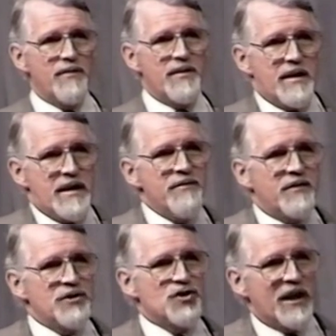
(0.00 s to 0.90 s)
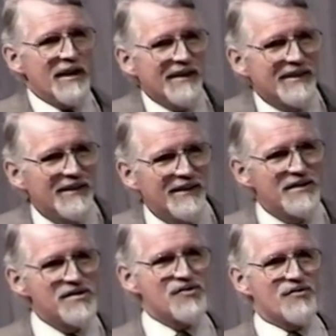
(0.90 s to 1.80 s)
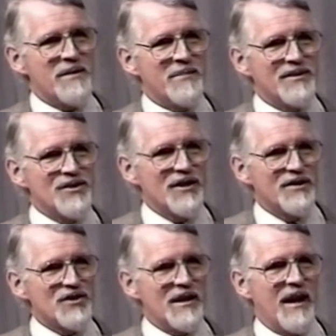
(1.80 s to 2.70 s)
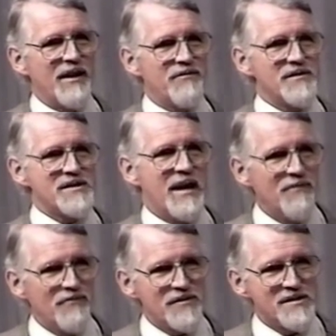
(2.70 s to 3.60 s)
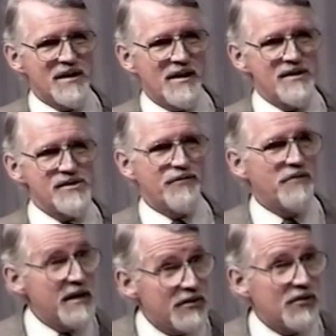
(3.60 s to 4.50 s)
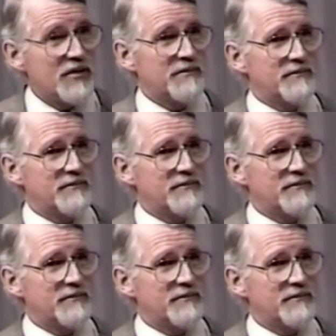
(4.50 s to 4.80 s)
The evangelical stream in church life has emphasized faith.